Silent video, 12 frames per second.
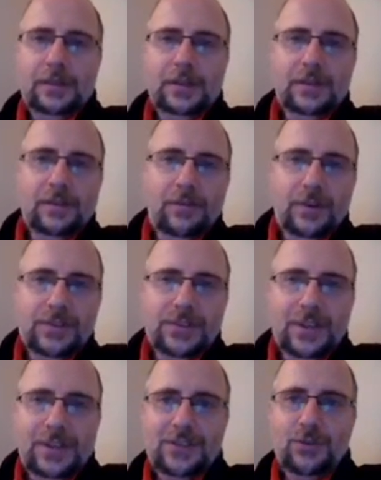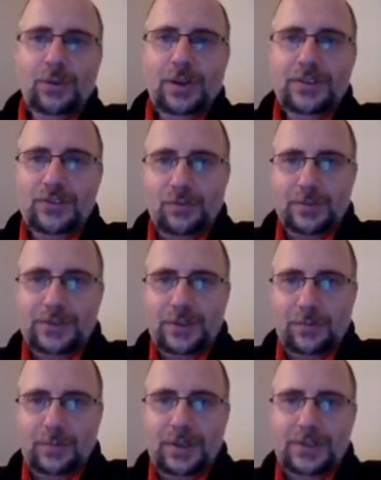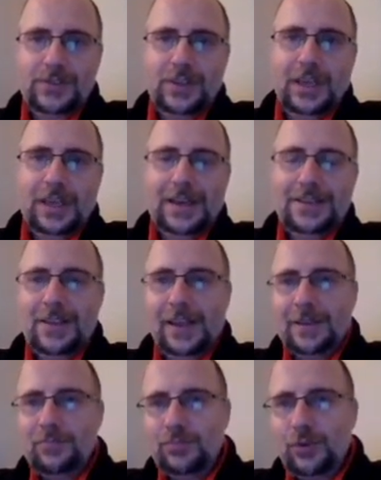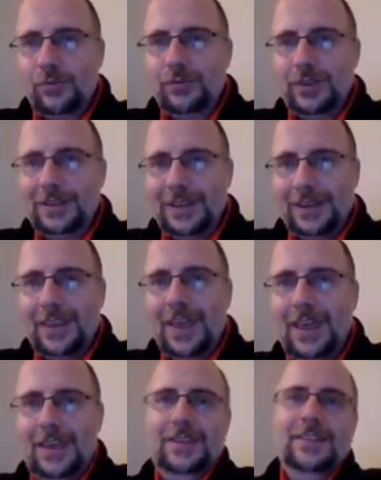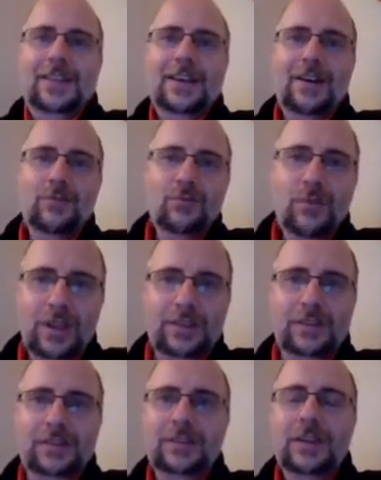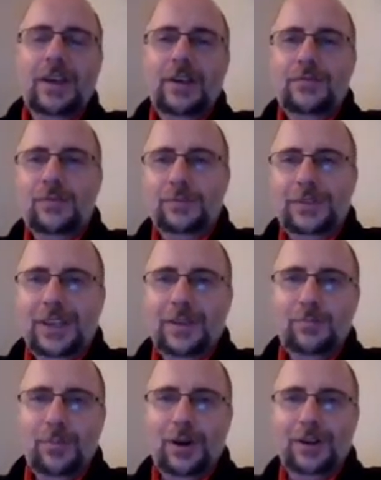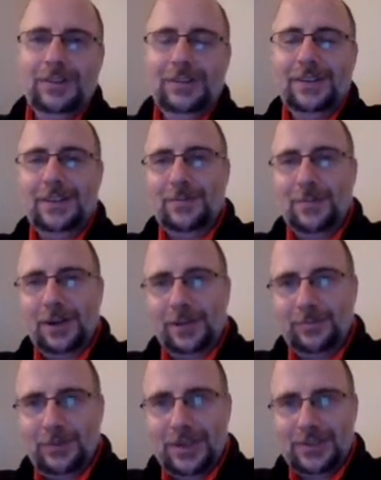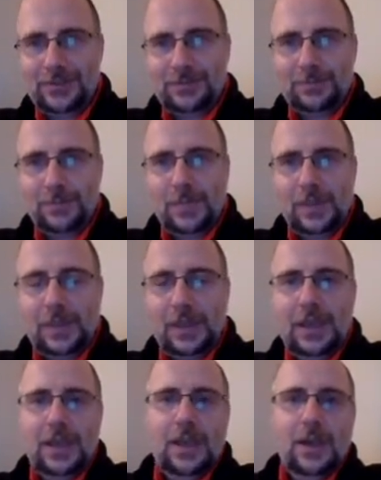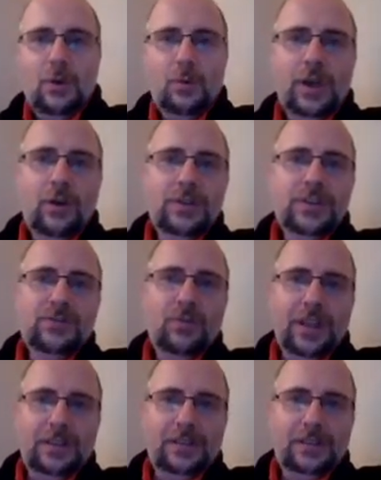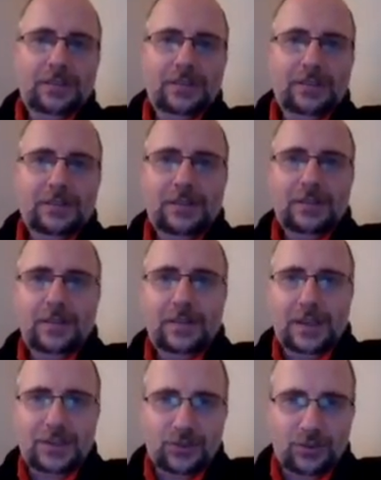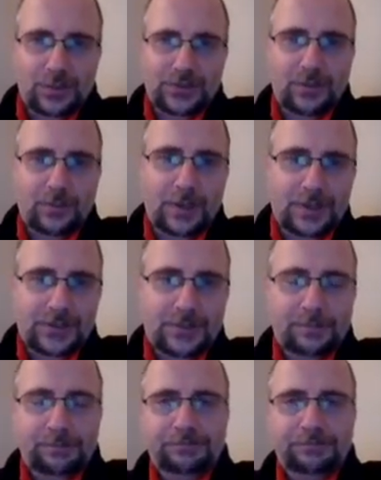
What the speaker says: The difference is your consumer surplus. It is like a profit, a gain, a rent from taking part in the marketplace. We call this rent the consumer surplus.